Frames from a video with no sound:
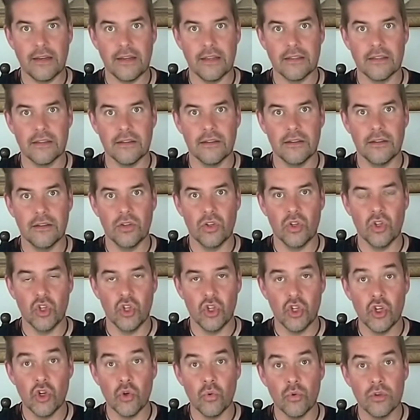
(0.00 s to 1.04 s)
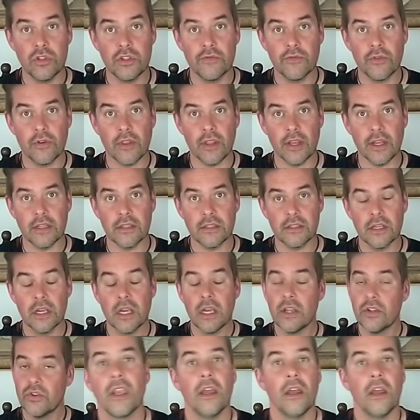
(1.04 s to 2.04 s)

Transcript: that is huge for this.